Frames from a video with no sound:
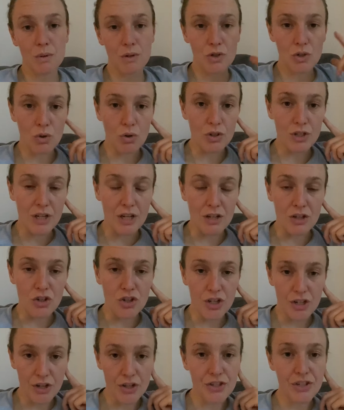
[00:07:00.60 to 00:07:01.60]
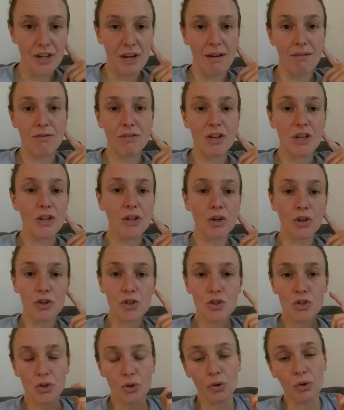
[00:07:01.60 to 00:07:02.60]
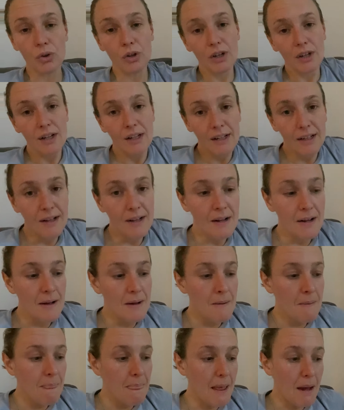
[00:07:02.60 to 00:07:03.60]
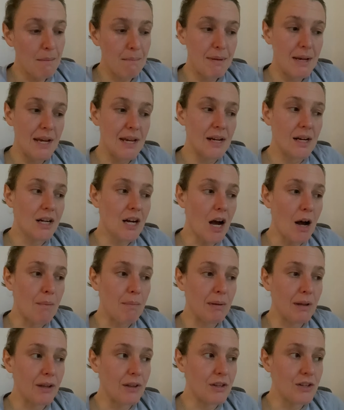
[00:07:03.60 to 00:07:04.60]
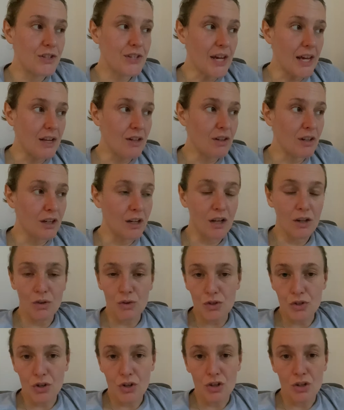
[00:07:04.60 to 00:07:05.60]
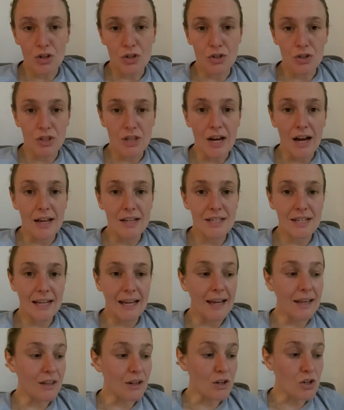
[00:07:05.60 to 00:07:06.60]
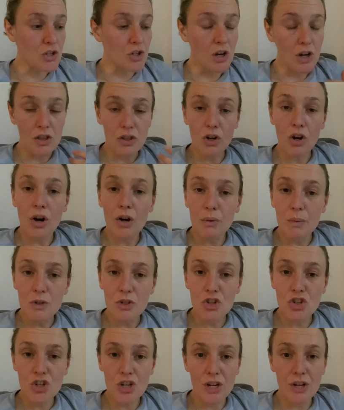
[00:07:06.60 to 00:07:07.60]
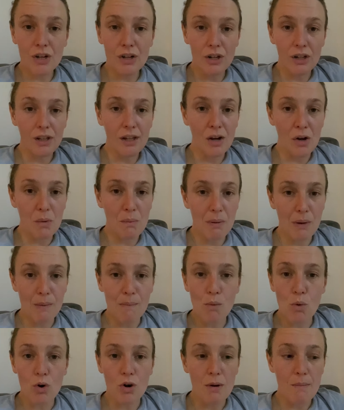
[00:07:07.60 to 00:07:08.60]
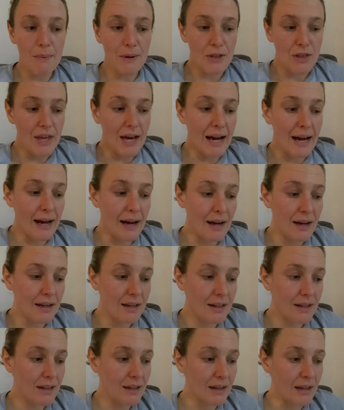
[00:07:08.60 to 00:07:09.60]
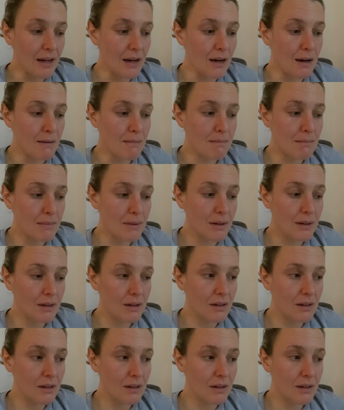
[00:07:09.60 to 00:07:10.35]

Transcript: with Doddy, and she does it every year. So me and a couple of the cycling girls are going to do that together. So I thought I would share a little bit more about that. And